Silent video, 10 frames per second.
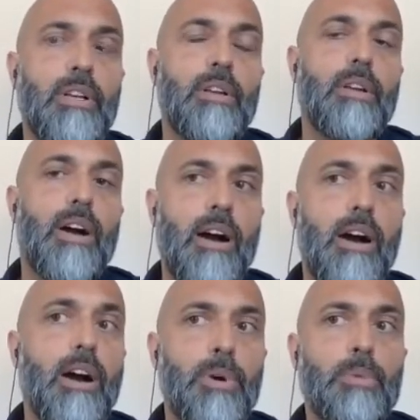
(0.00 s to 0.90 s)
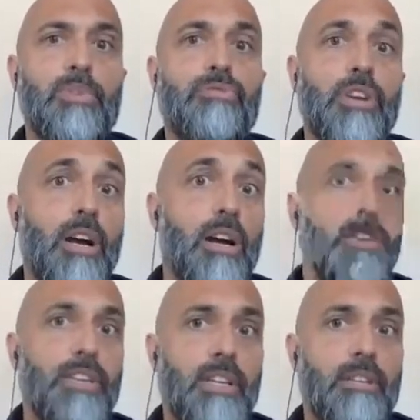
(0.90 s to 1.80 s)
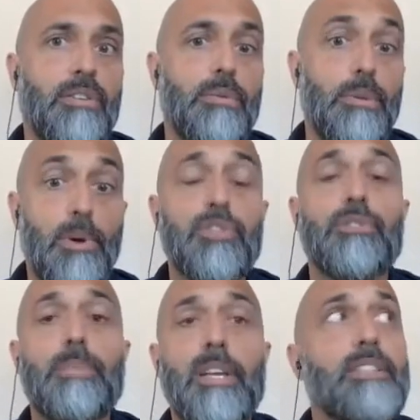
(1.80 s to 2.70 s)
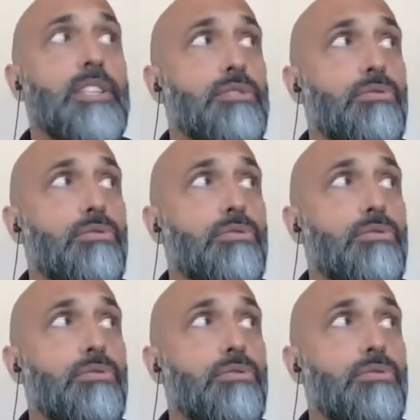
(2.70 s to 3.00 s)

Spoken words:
aha moment regarding the possibilities